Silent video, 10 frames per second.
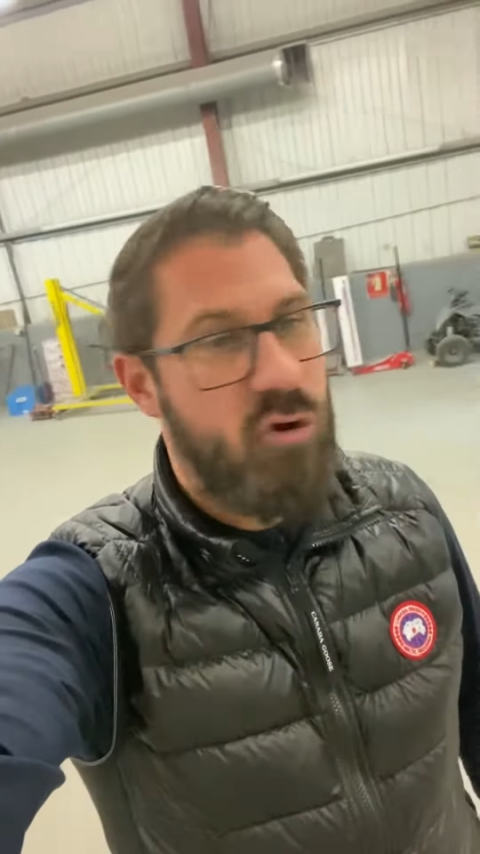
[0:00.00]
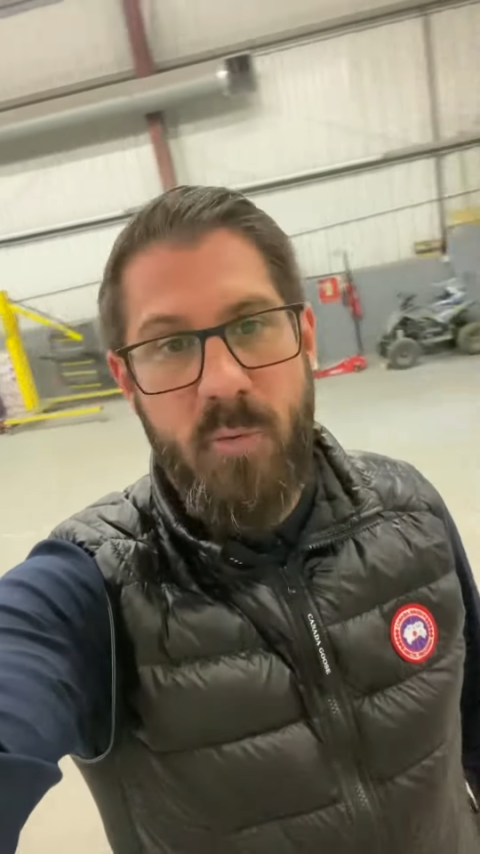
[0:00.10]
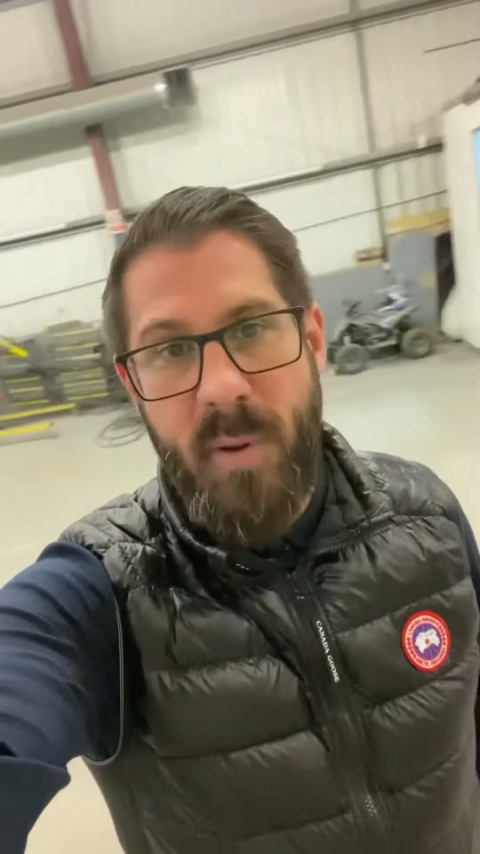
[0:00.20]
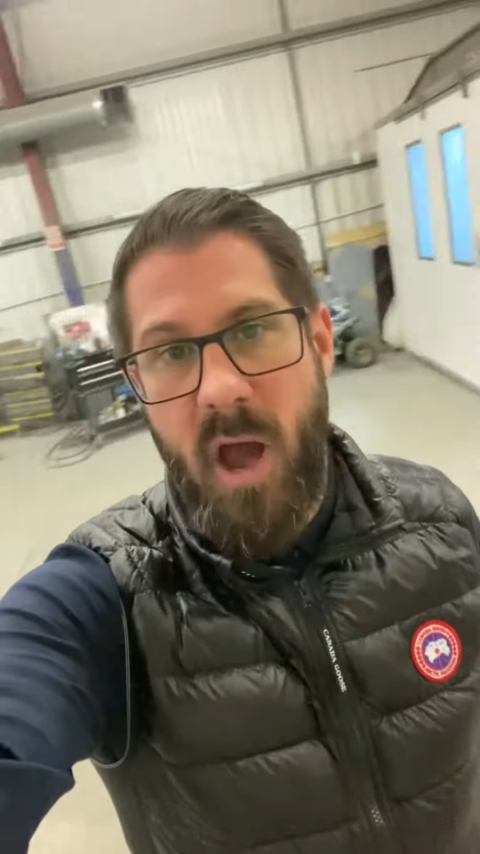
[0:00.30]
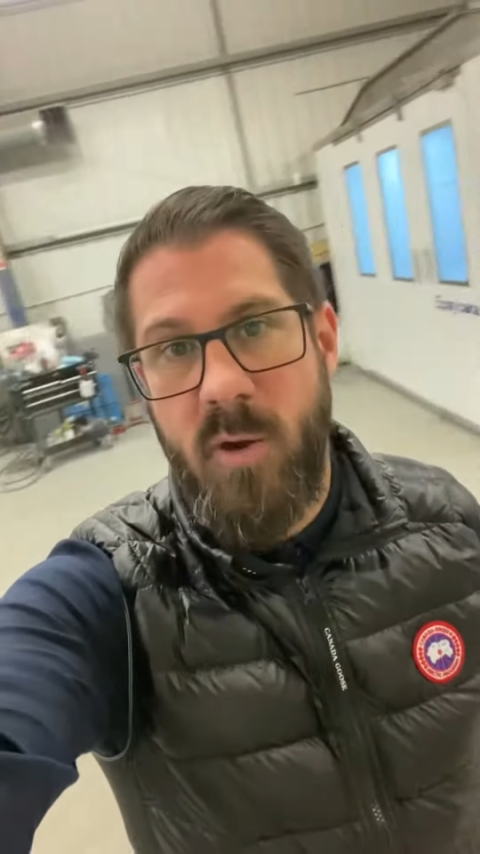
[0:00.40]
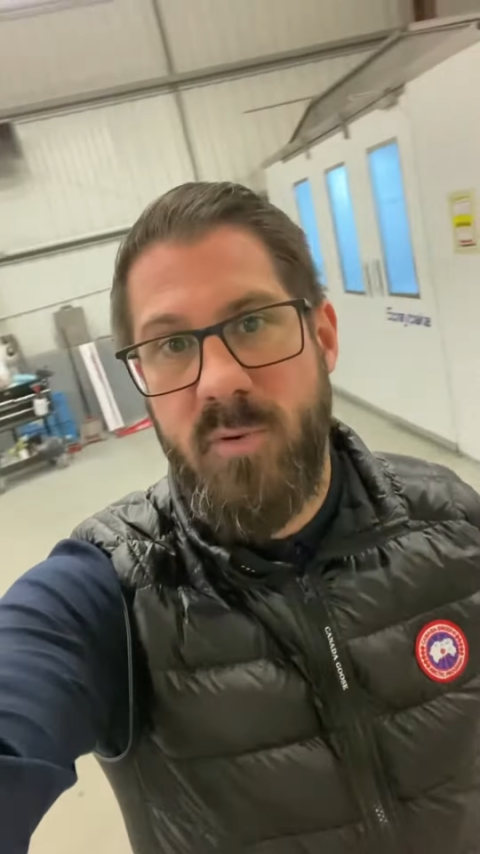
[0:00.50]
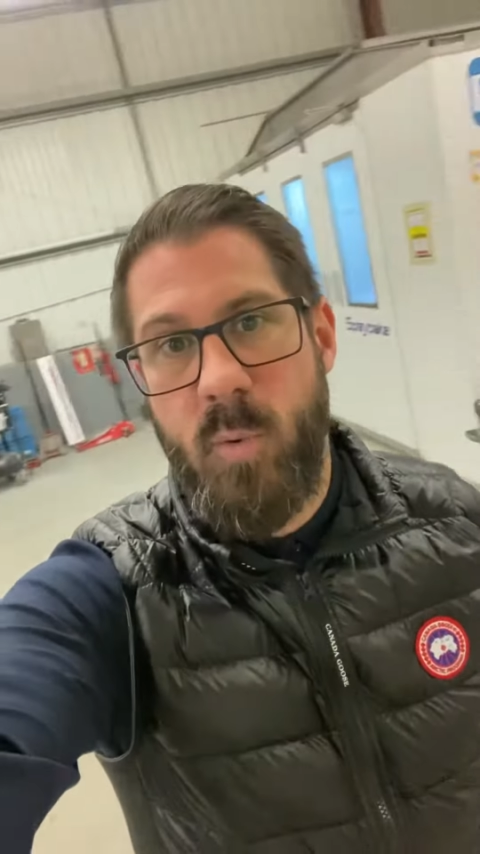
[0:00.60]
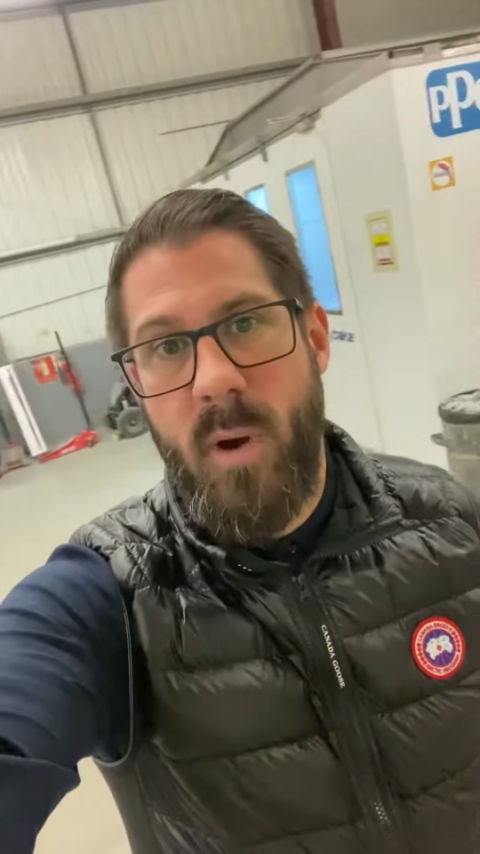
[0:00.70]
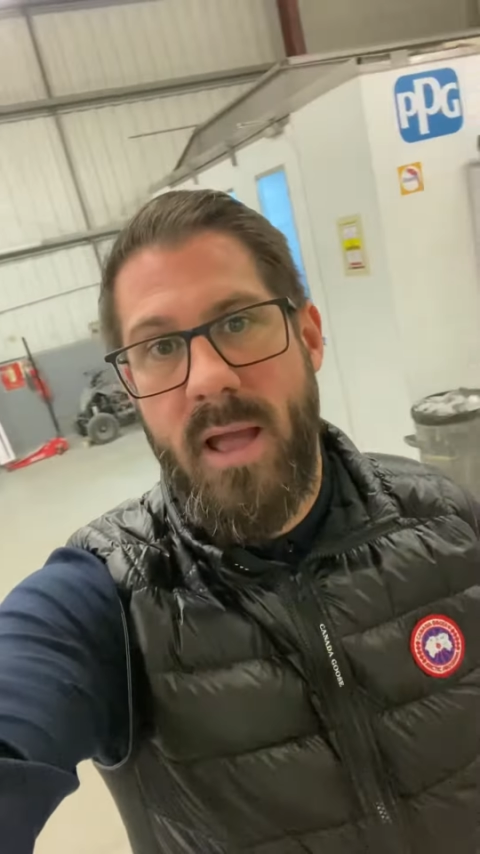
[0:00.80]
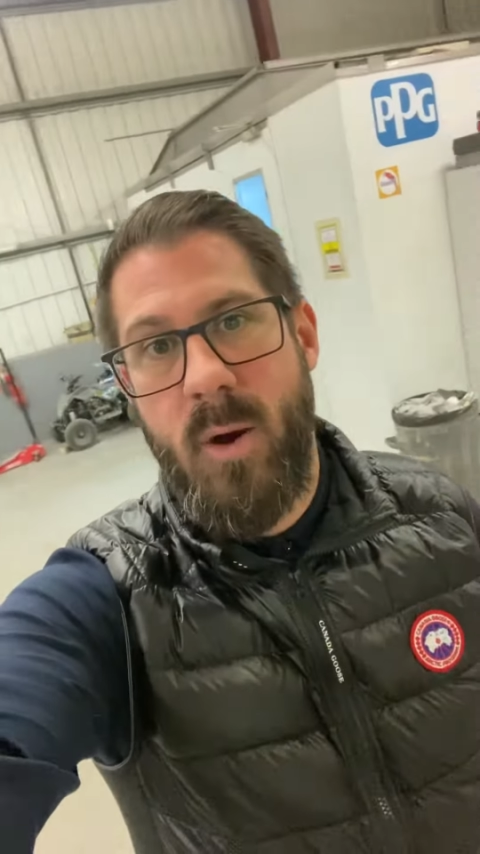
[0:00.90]
Group. I hope you're
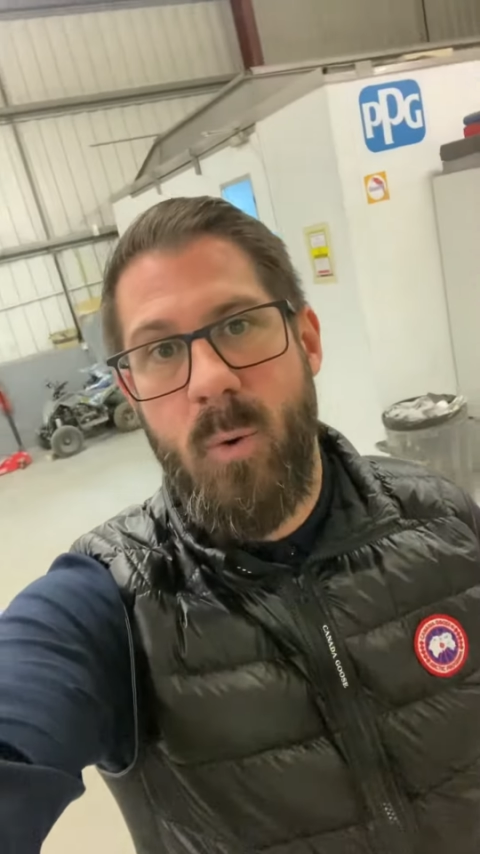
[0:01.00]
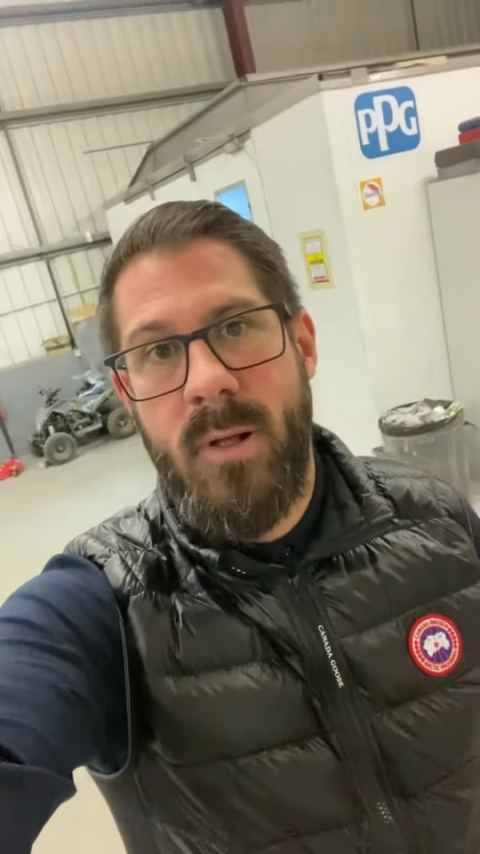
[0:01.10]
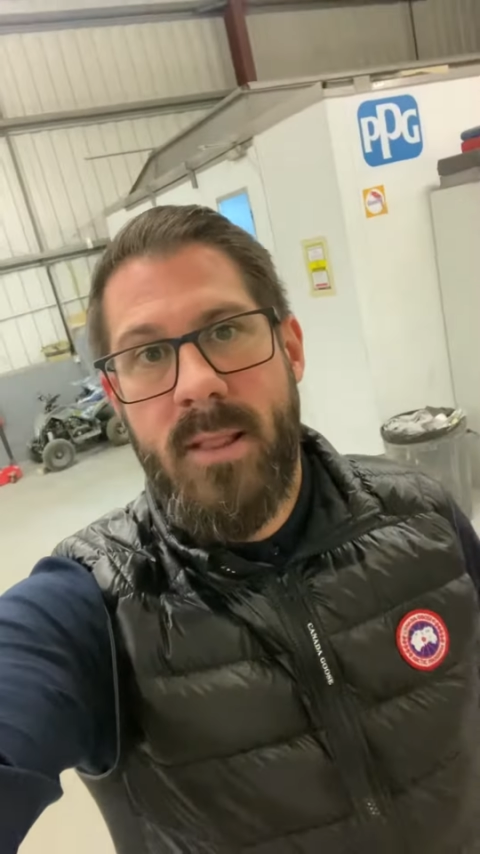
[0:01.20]
well.